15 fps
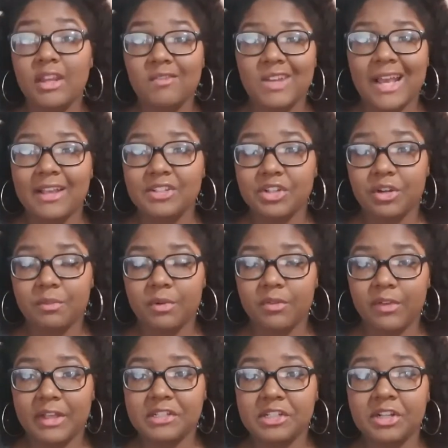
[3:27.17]
You can even ask
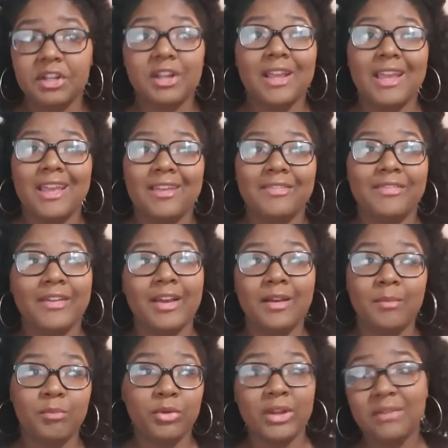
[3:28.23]
your professor if
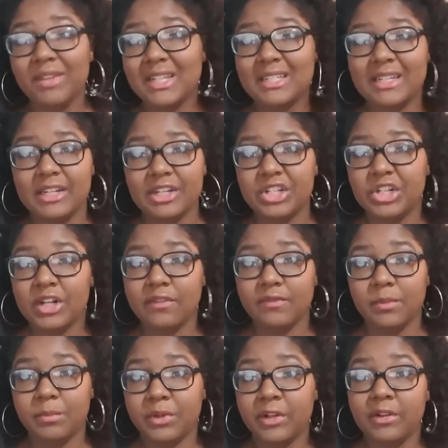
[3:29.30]
a previous
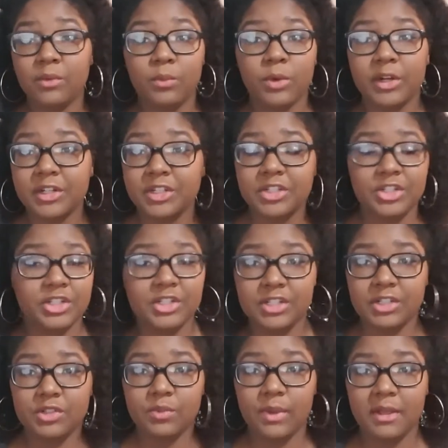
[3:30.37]
edition of the book works
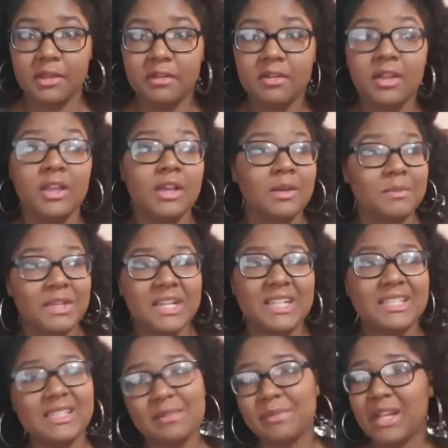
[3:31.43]
just as well,
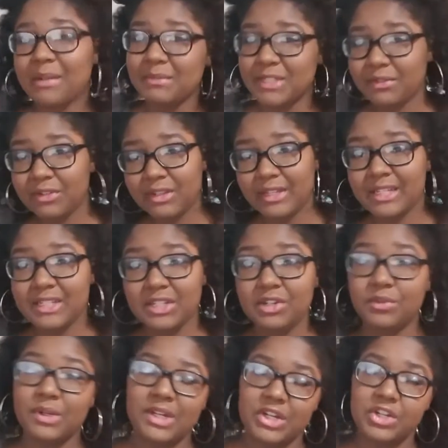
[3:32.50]
because sometimes they
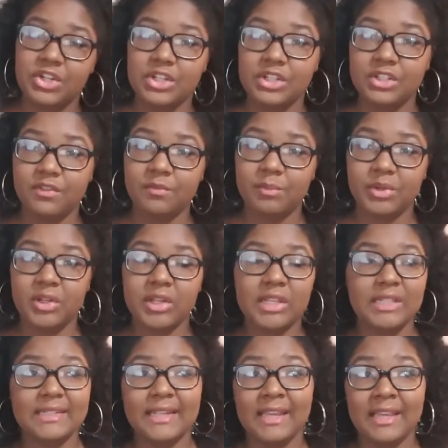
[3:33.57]
release new editions of
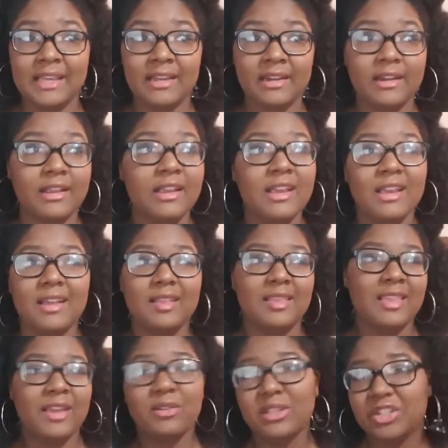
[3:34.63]
books and
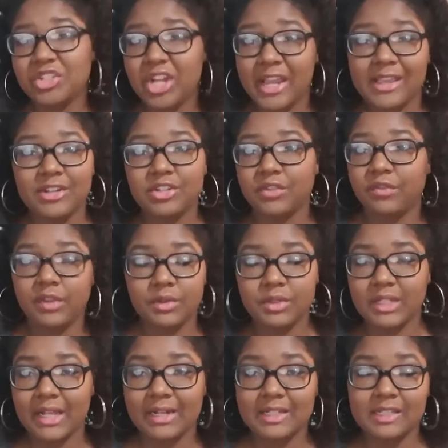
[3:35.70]
they only change a
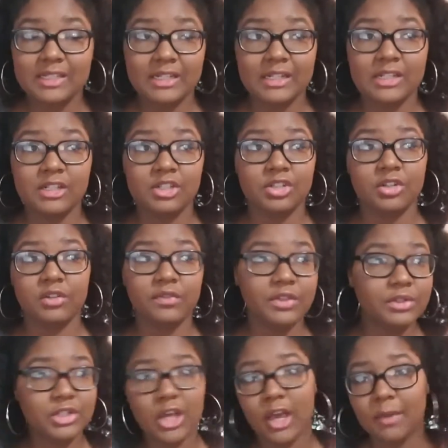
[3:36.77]
few sentences
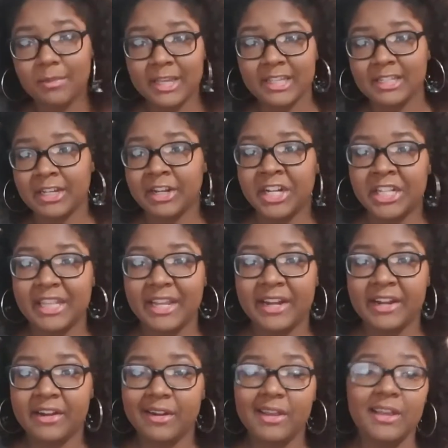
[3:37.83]
or a few topics here
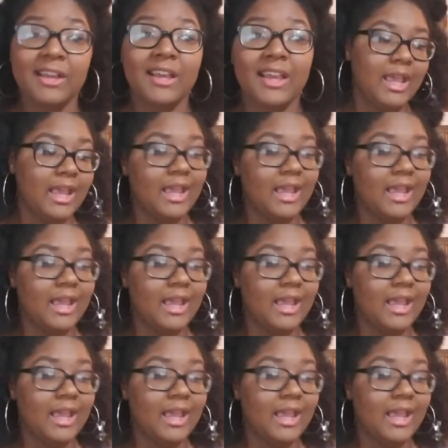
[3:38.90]
and there.